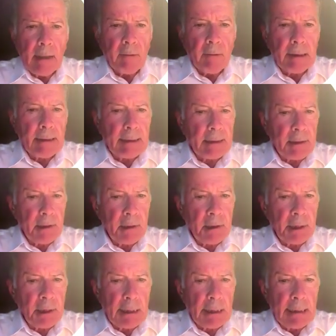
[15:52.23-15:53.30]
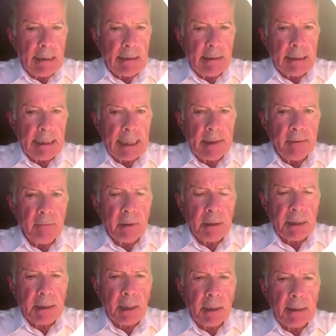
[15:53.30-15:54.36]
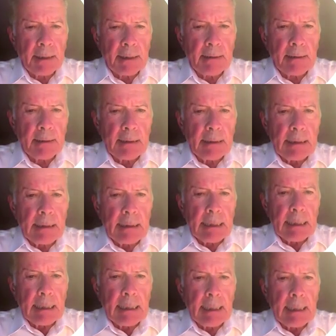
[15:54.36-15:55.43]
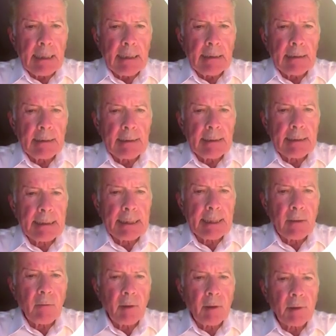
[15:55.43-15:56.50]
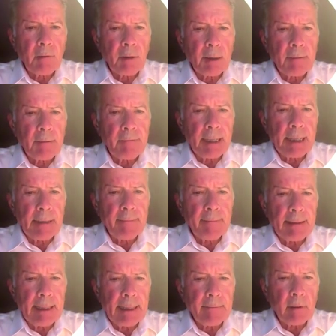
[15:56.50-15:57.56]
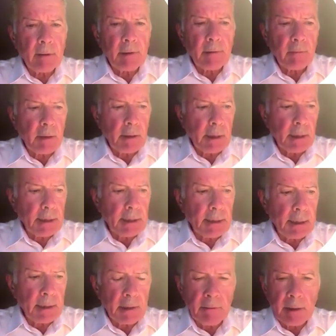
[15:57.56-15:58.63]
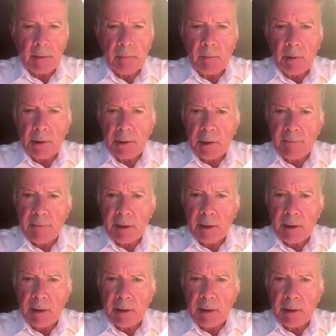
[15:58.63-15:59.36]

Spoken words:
With Ciccinelli again, we studied the CA125 levels, which is an indirect marker of